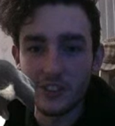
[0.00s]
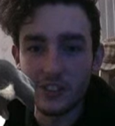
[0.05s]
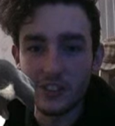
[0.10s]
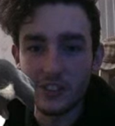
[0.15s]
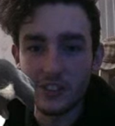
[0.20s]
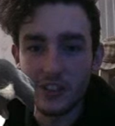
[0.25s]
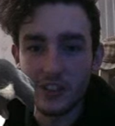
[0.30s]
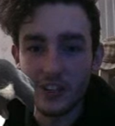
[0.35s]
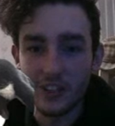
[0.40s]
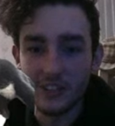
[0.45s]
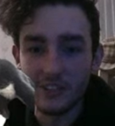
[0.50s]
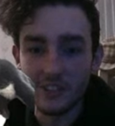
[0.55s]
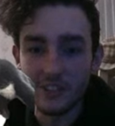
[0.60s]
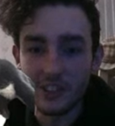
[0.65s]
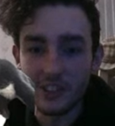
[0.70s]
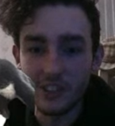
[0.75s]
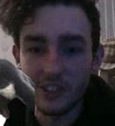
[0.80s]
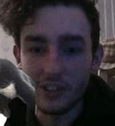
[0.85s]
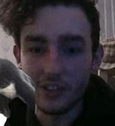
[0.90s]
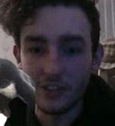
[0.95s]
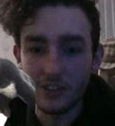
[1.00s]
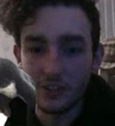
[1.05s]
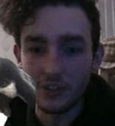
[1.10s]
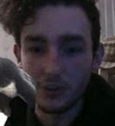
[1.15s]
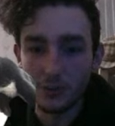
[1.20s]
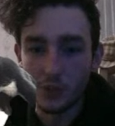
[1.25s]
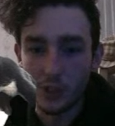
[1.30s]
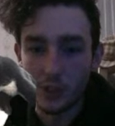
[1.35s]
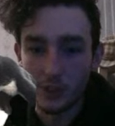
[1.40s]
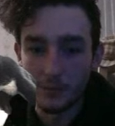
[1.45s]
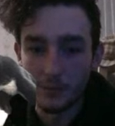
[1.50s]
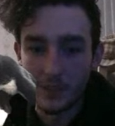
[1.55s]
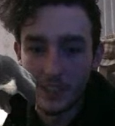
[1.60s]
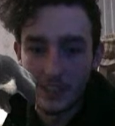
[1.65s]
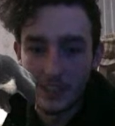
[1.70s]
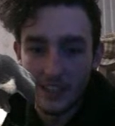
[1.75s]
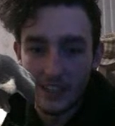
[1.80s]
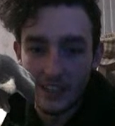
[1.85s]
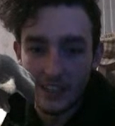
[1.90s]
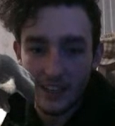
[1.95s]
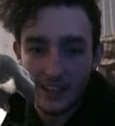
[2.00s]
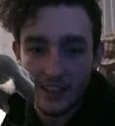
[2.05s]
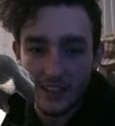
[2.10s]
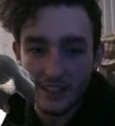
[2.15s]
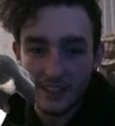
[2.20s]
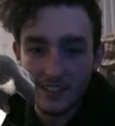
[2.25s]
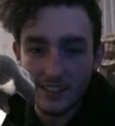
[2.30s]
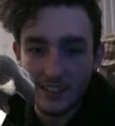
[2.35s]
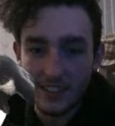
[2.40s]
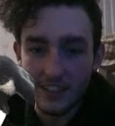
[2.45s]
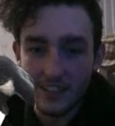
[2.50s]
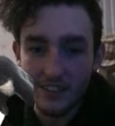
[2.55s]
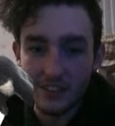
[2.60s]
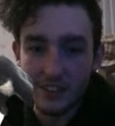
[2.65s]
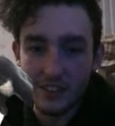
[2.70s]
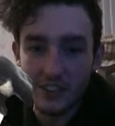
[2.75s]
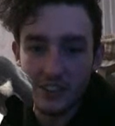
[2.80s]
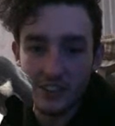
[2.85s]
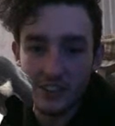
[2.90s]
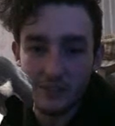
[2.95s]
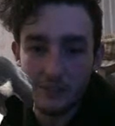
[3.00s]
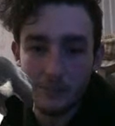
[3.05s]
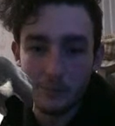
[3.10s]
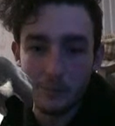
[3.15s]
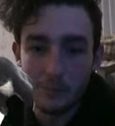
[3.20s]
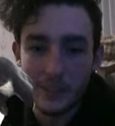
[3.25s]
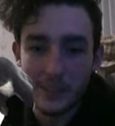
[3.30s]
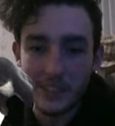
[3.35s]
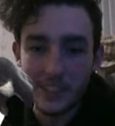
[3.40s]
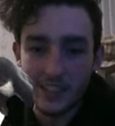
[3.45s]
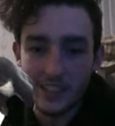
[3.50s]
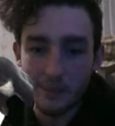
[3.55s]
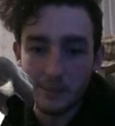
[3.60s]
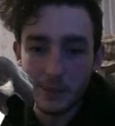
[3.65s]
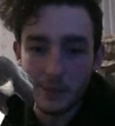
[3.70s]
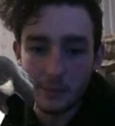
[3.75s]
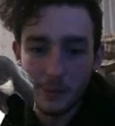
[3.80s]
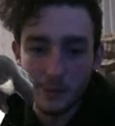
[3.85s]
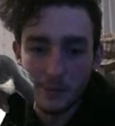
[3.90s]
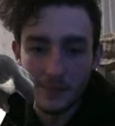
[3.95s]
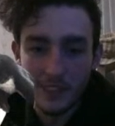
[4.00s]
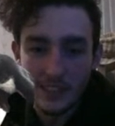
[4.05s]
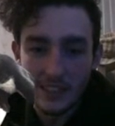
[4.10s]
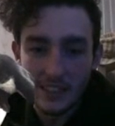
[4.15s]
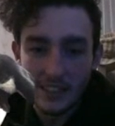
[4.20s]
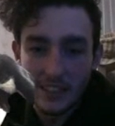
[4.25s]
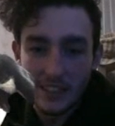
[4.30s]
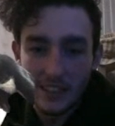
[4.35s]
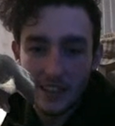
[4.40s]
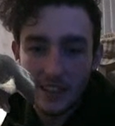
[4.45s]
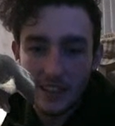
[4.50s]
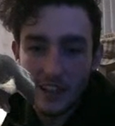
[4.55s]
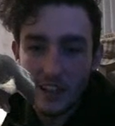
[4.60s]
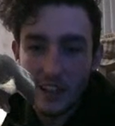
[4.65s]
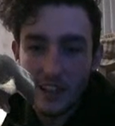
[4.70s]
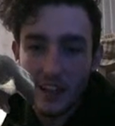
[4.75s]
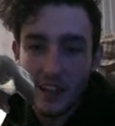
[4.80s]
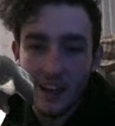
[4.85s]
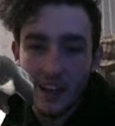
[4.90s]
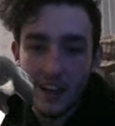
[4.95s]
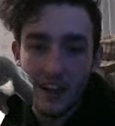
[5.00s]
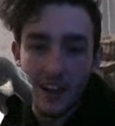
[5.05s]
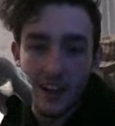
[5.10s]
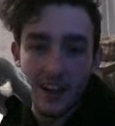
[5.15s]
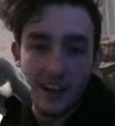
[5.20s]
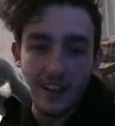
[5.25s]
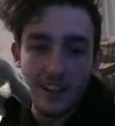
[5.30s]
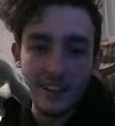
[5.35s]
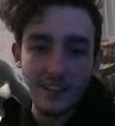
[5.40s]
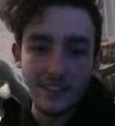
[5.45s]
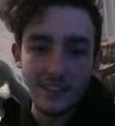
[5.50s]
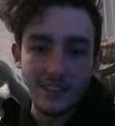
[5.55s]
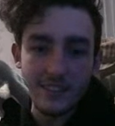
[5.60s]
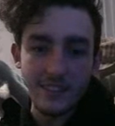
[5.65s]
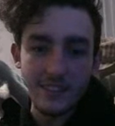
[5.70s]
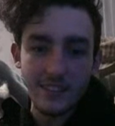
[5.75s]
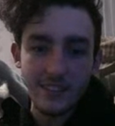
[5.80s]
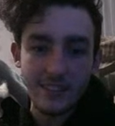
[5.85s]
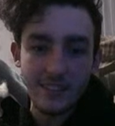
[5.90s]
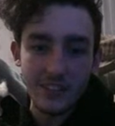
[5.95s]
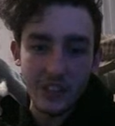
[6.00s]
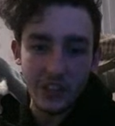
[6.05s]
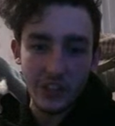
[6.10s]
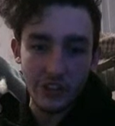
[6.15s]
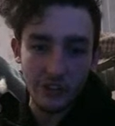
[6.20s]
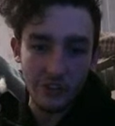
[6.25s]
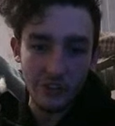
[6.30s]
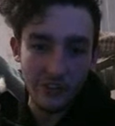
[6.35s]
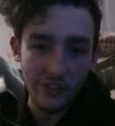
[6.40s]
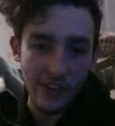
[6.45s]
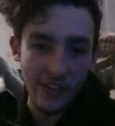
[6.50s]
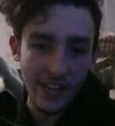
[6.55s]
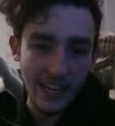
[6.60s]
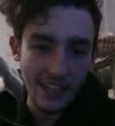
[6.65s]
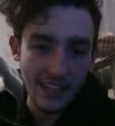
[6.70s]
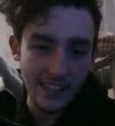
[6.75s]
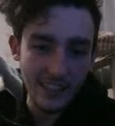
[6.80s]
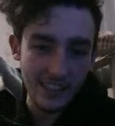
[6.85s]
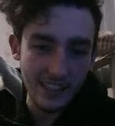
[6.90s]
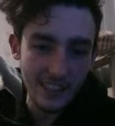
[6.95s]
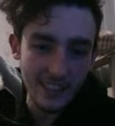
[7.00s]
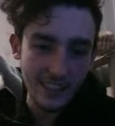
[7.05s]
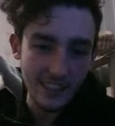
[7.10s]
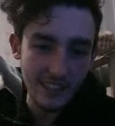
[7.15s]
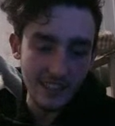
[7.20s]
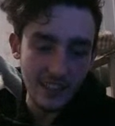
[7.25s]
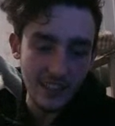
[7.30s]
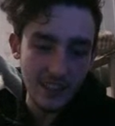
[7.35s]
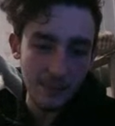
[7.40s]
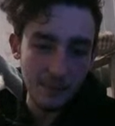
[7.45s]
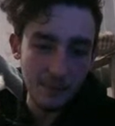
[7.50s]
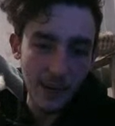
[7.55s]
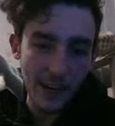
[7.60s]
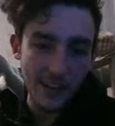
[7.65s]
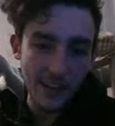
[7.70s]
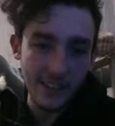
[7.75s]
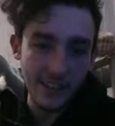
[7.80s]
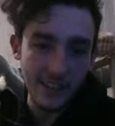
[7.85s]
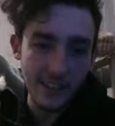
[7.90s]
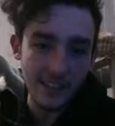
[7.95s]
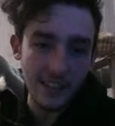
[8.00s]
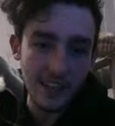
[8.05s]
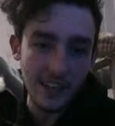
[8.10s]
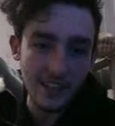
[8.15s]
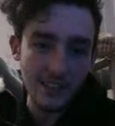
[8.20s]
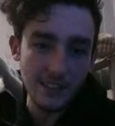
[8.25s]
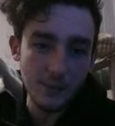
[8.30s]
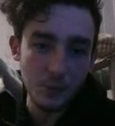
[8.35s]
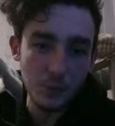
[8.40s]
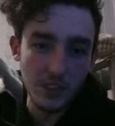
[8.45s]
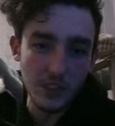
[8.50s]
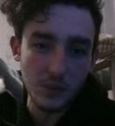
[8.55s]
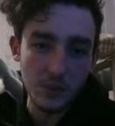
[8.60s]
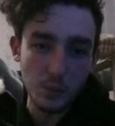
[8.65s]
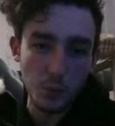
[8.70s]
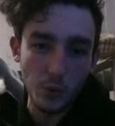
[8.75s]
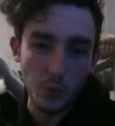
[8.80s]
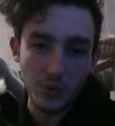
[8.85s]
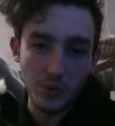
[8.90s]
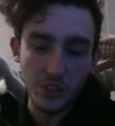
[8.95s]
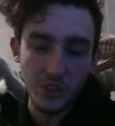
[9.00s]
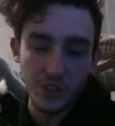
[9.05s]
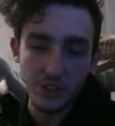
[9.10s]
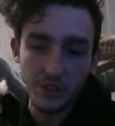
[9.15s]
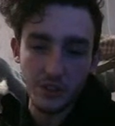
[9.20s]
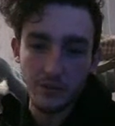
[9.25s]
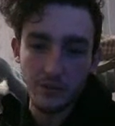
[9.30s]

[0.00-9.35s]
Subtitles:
can go into a room and start beating up people. And we added these parakeet guys, which will shoot